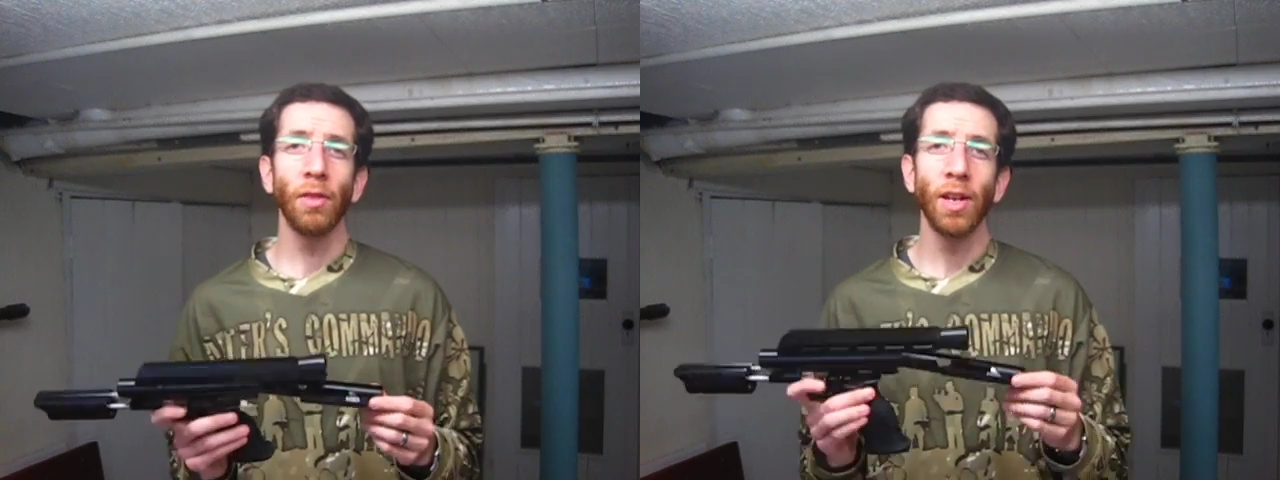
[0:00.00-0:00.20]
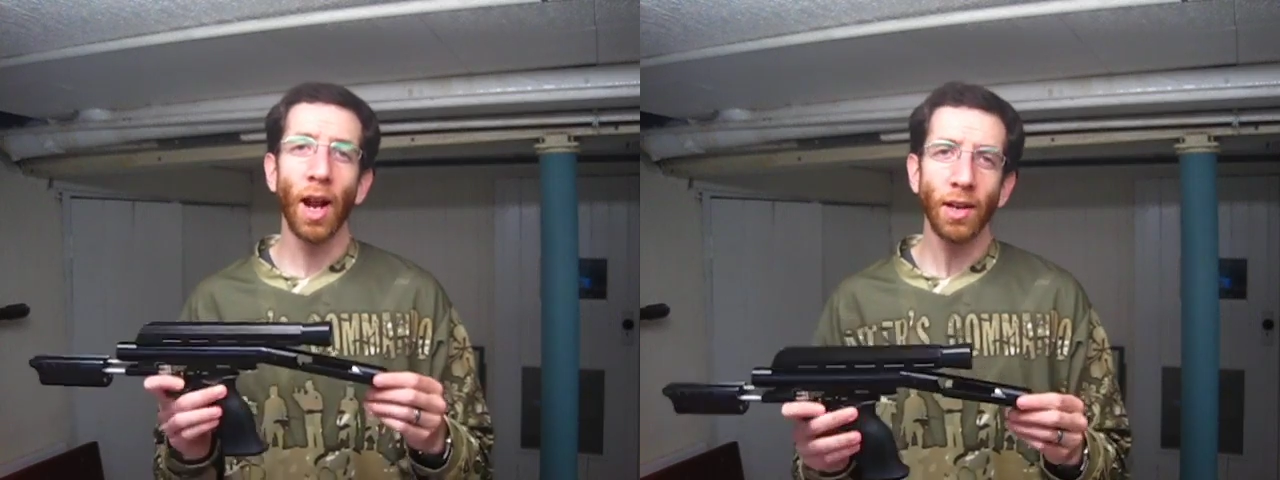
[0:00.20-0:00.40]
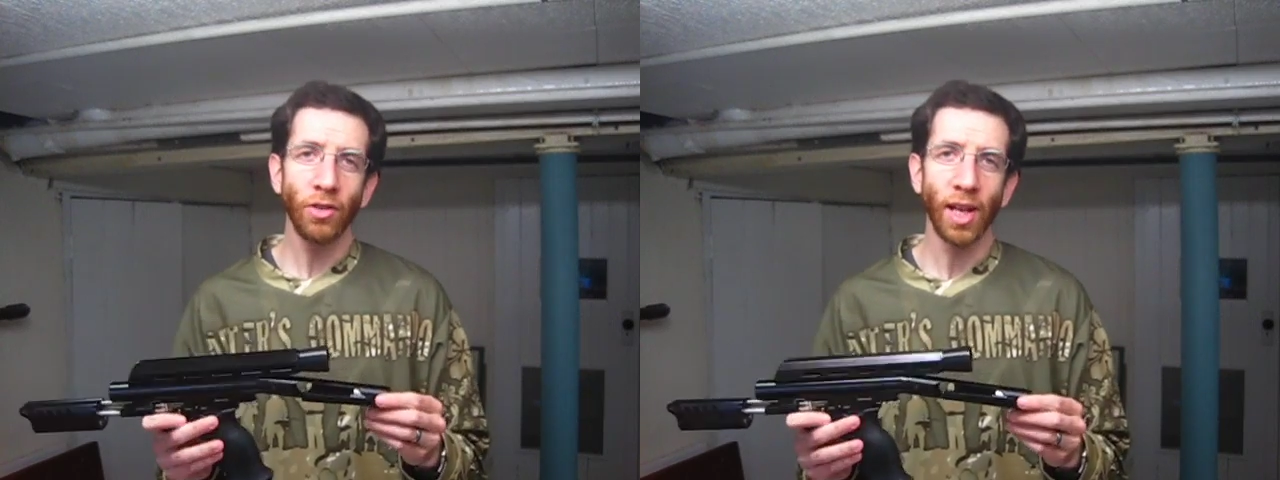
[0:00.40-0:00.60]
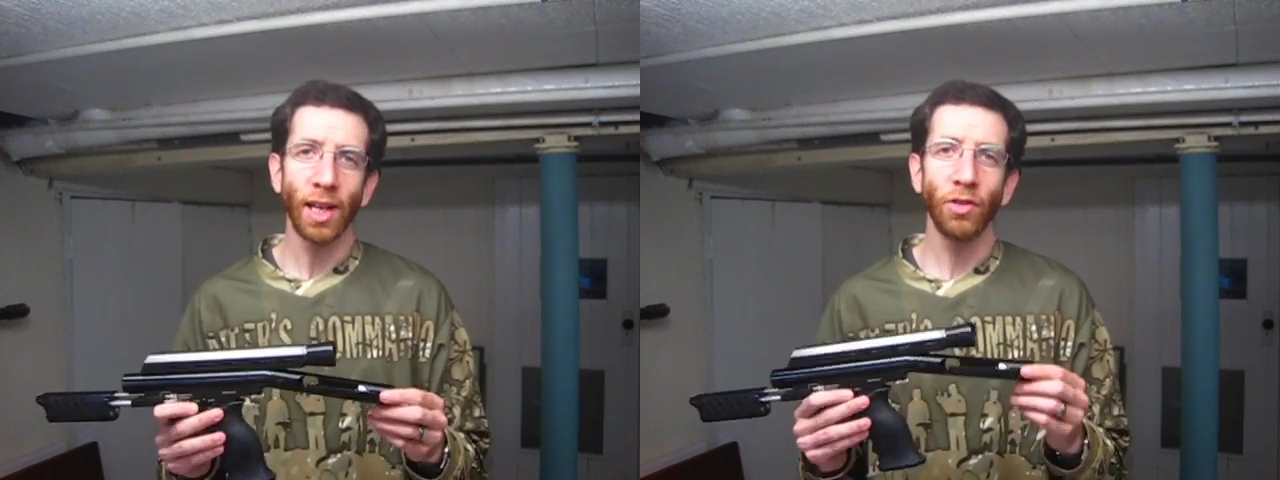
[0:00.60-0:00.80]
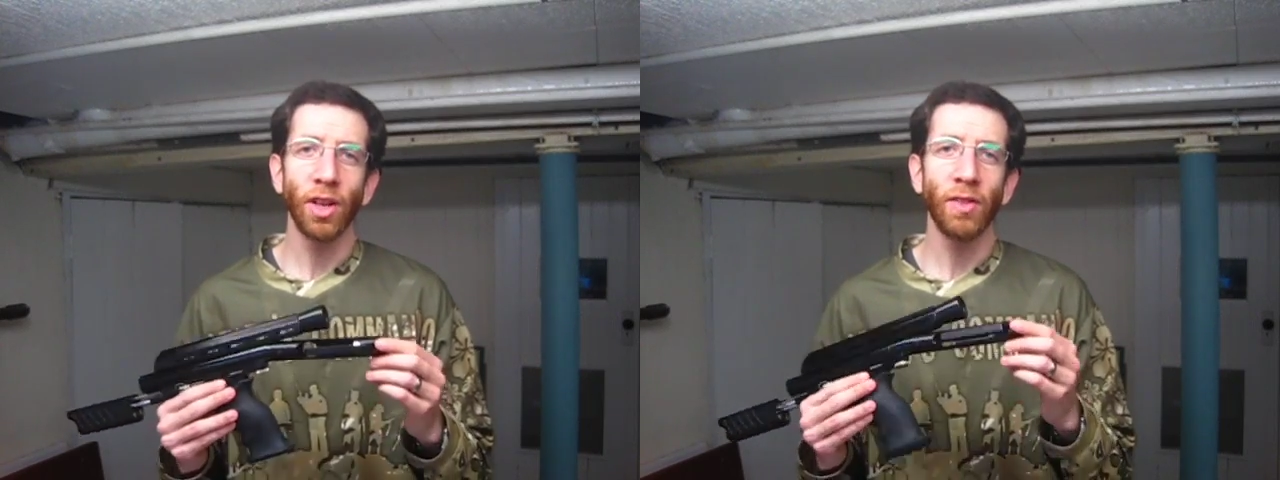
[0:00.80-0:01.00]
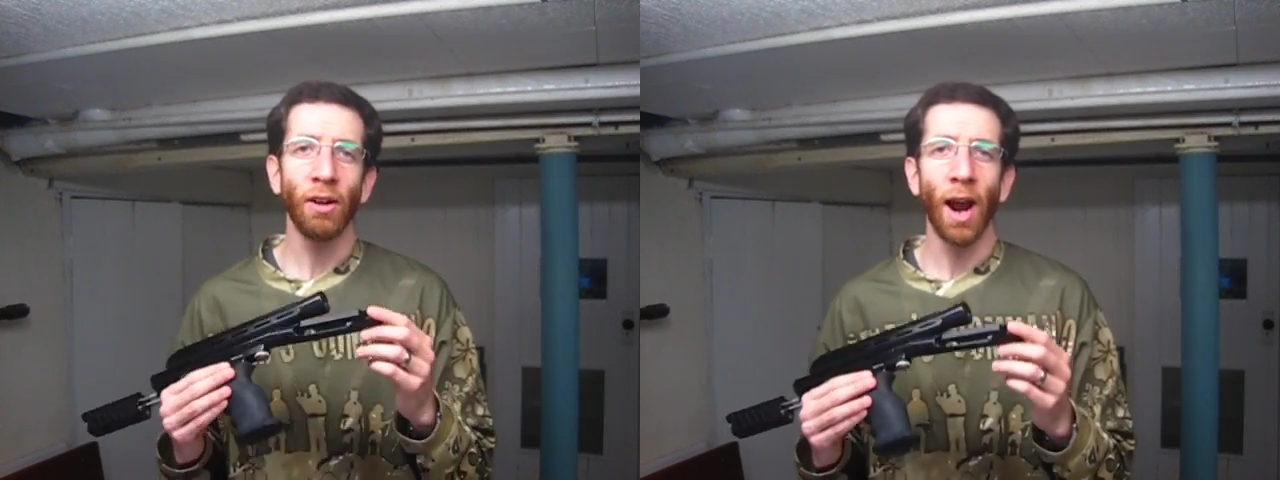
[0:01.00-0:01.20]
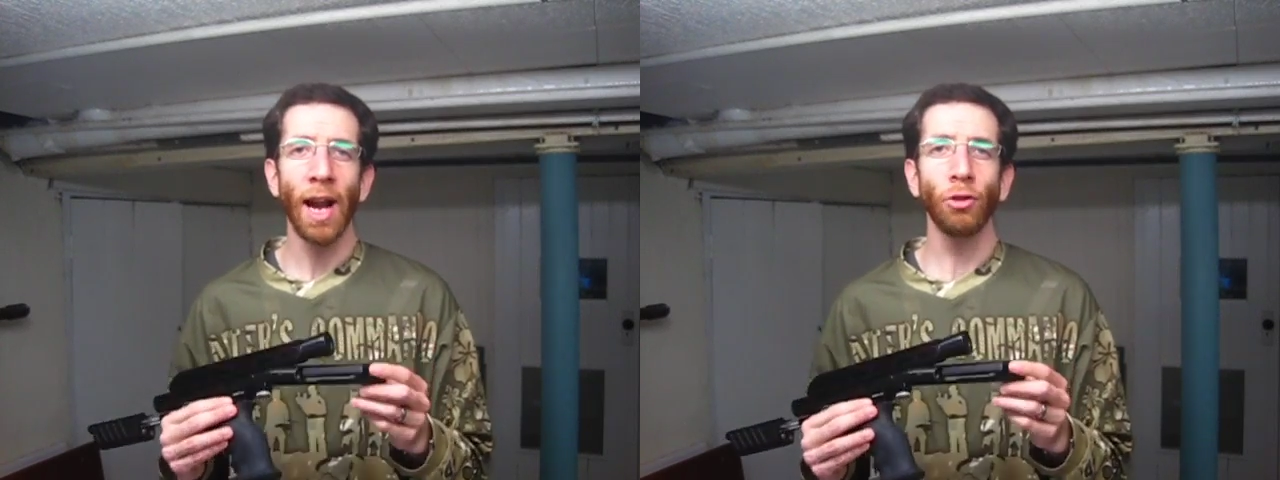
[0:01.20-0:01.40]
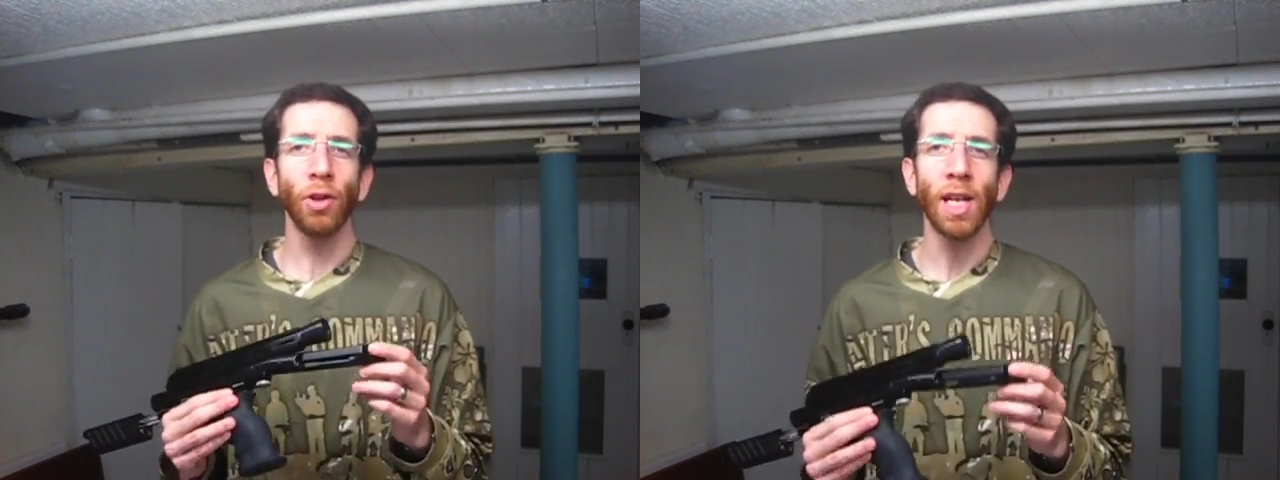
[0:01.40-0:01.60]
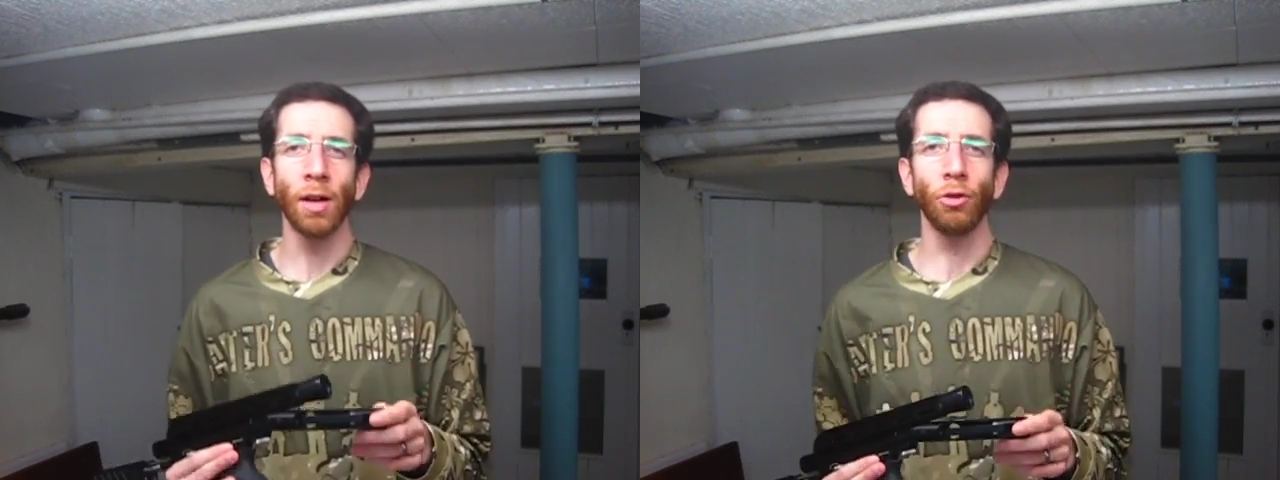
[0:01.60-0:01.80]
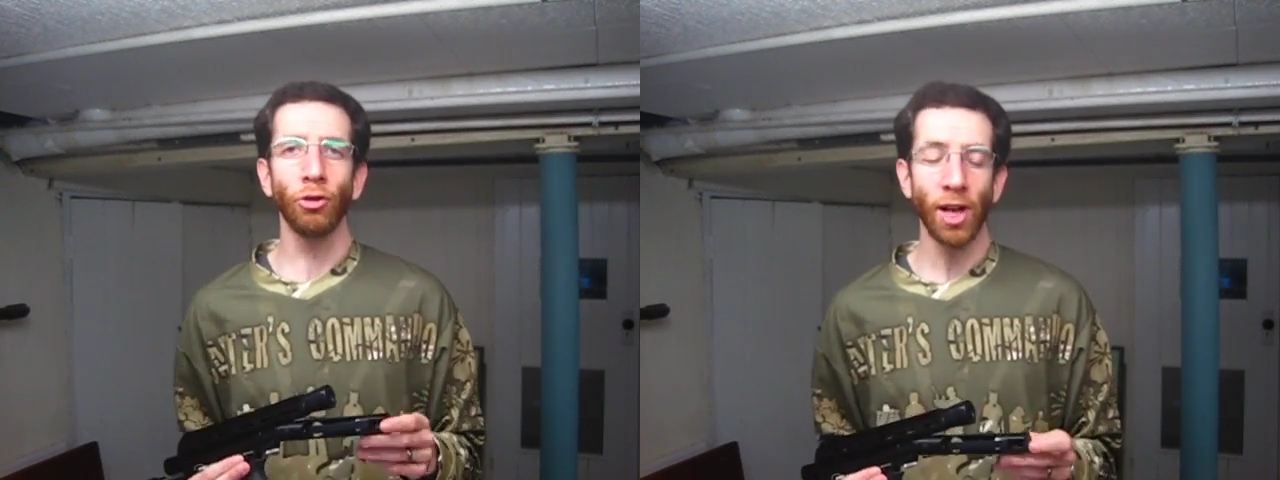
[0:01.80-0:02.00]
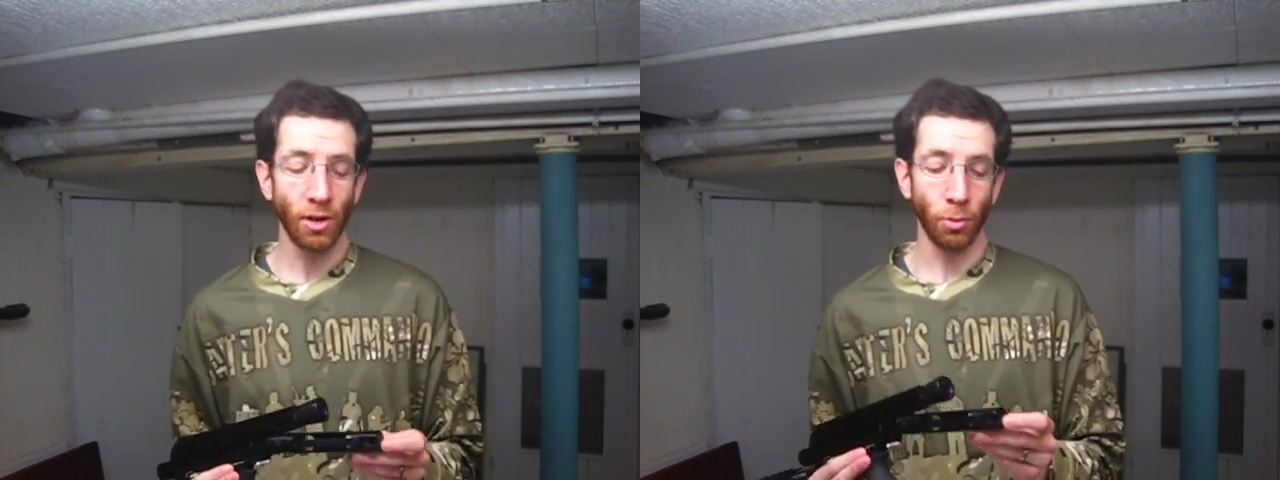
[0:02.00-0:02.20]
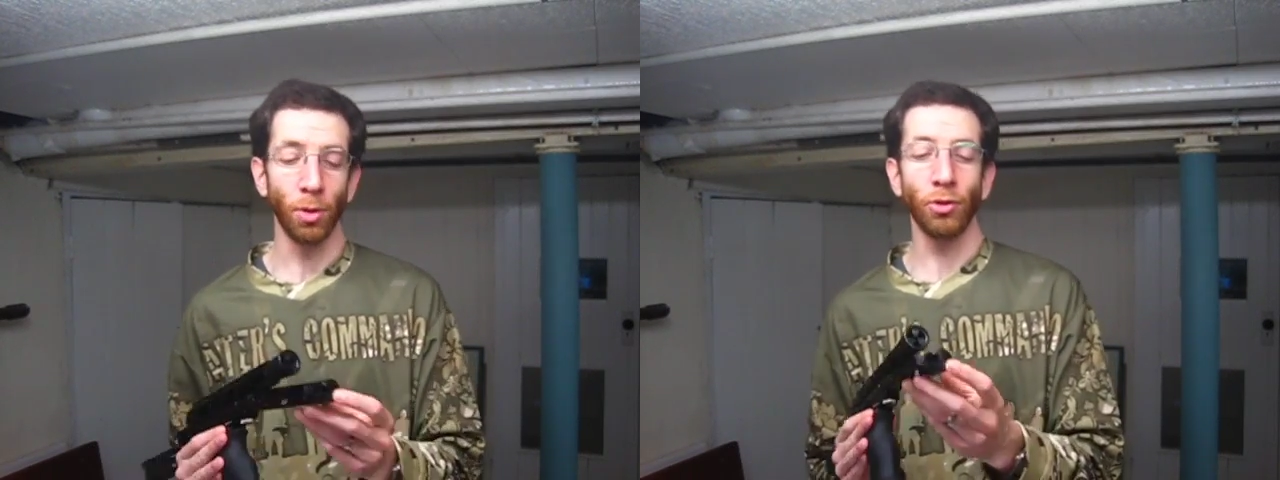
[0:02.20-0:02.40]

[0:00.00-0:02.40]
The nice thing is that they're actually interchangeable,